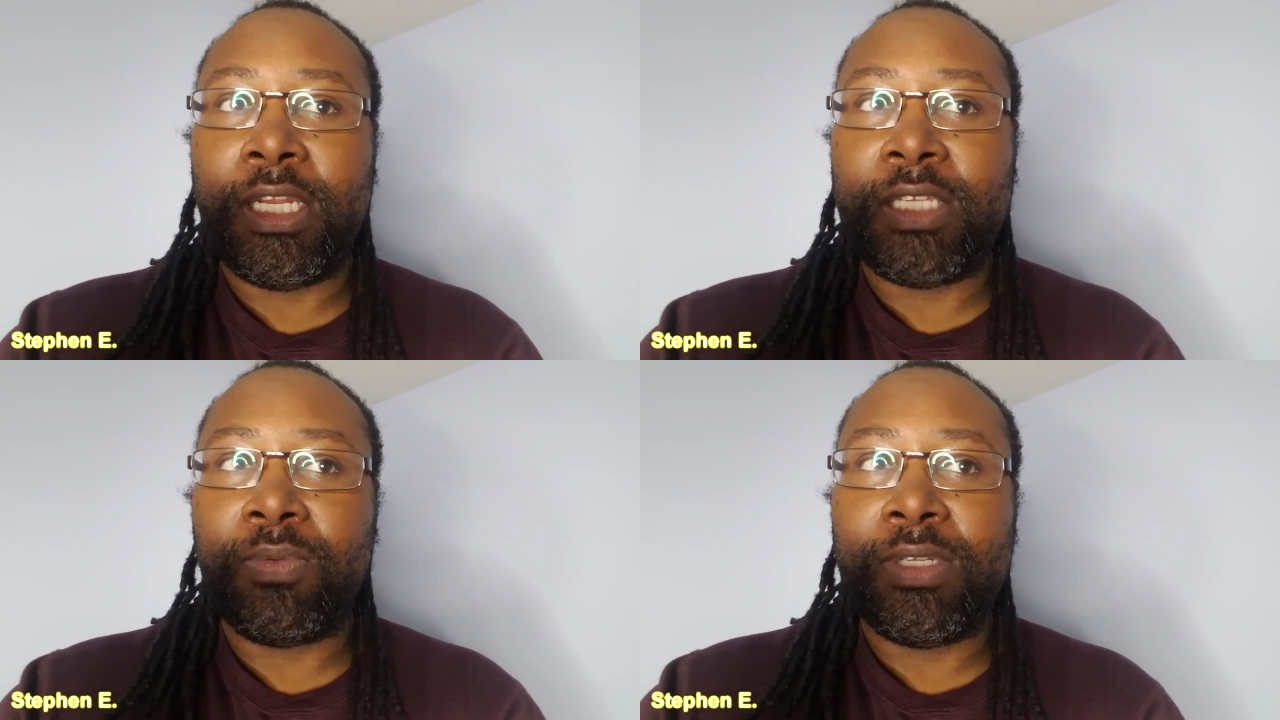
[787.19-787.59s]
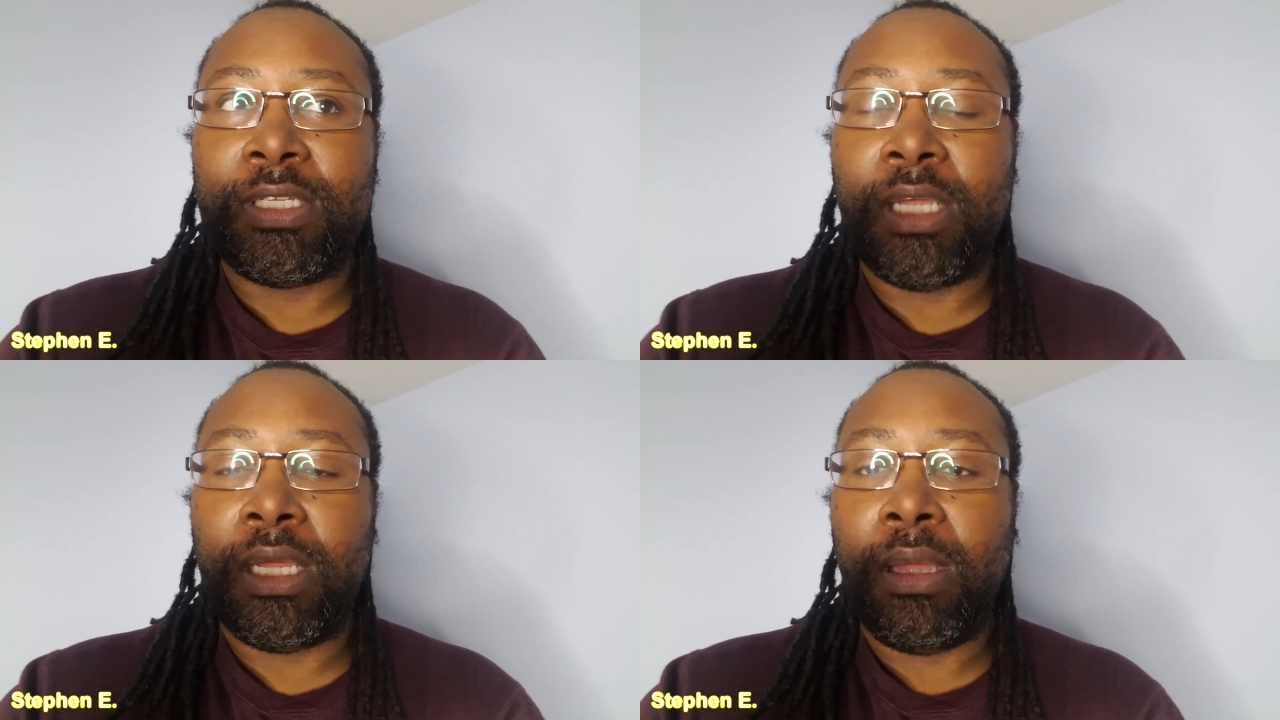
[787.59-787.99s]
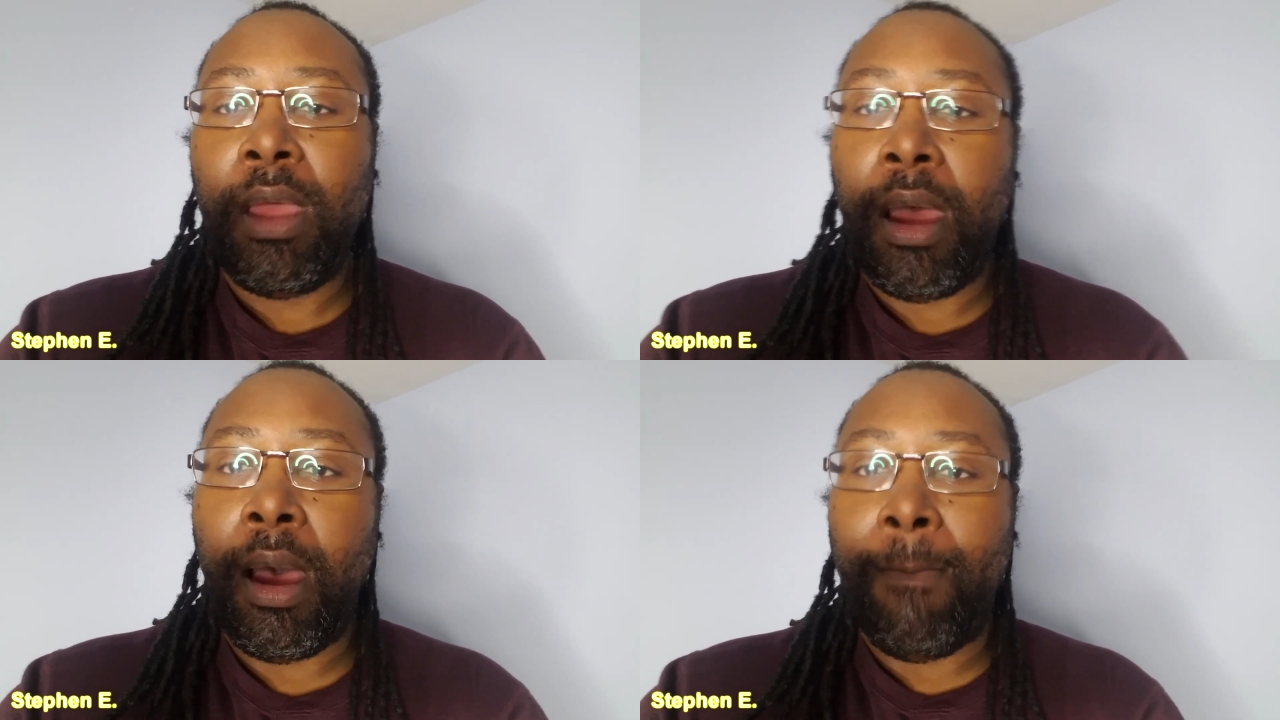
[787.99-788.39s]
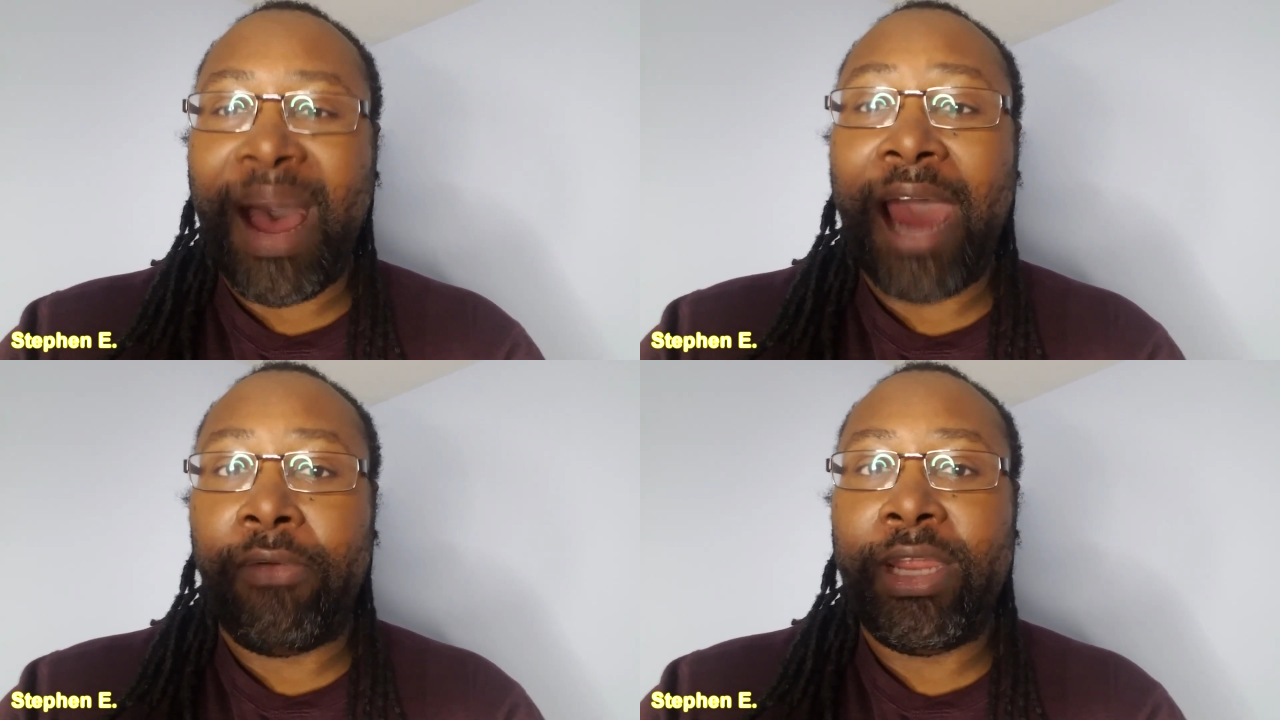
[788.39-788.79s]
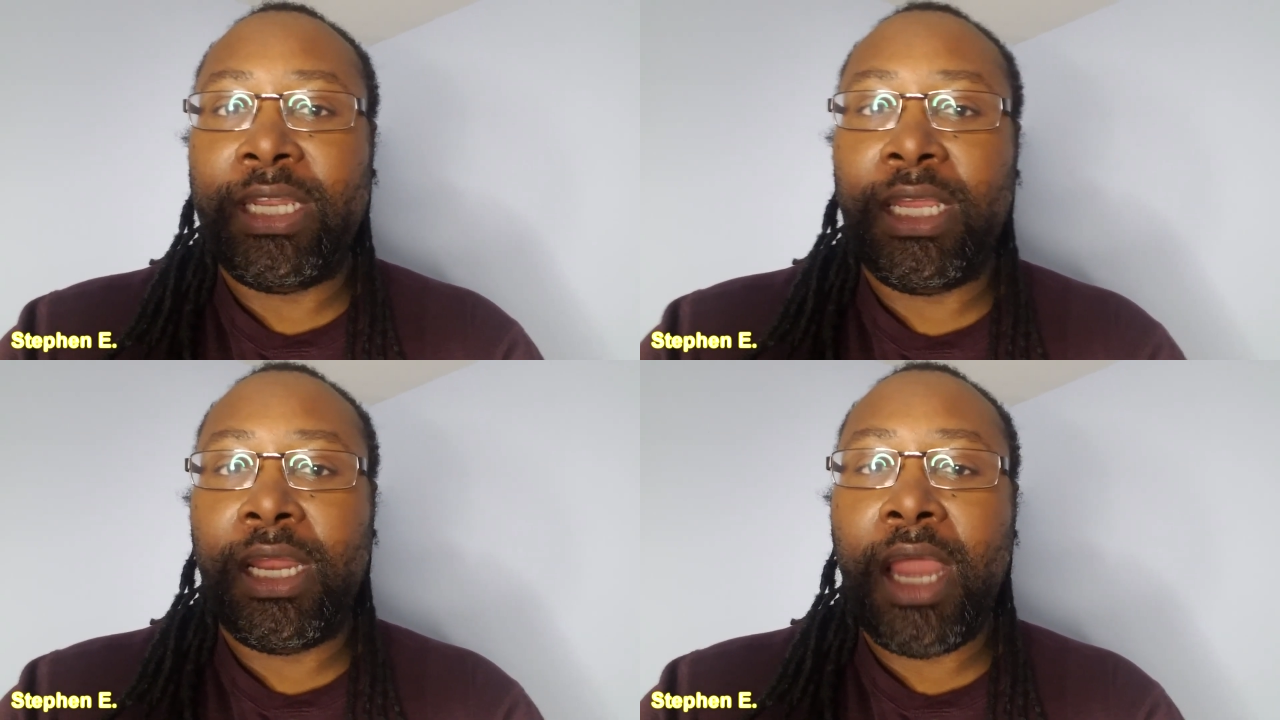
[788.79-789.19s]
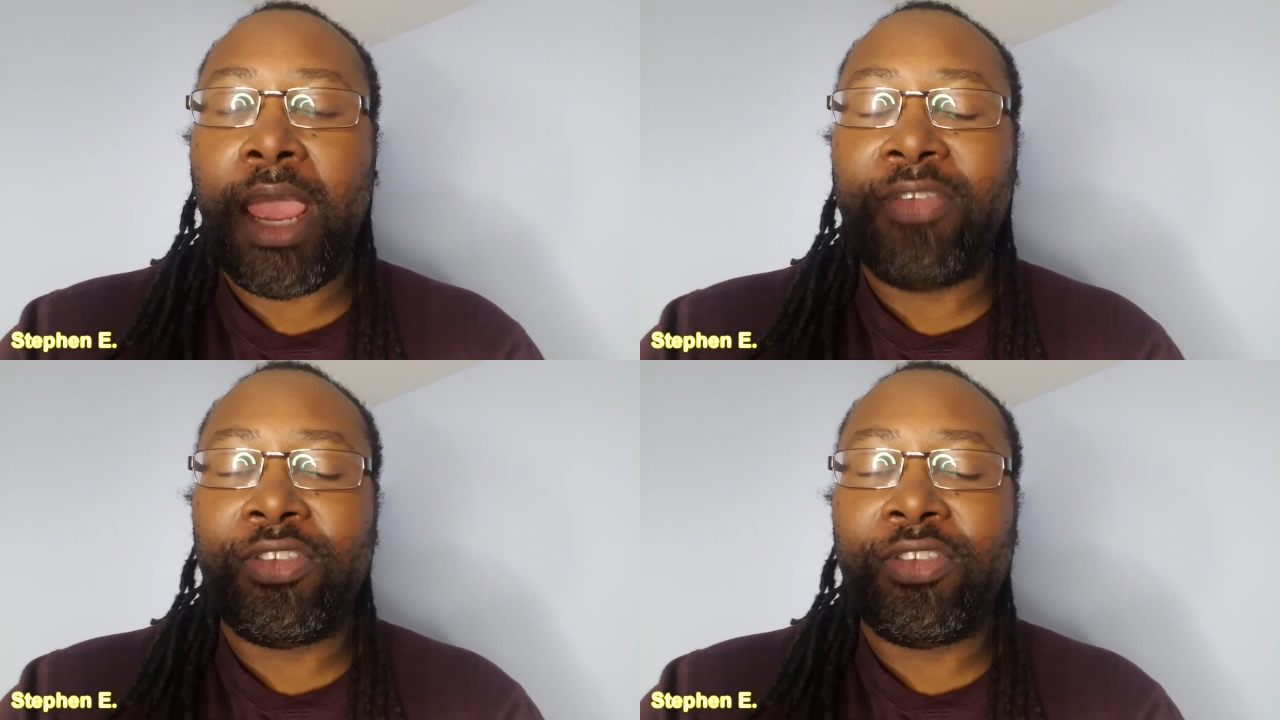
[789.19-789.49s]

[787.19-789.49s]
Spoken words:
and this one's a moderate DNA.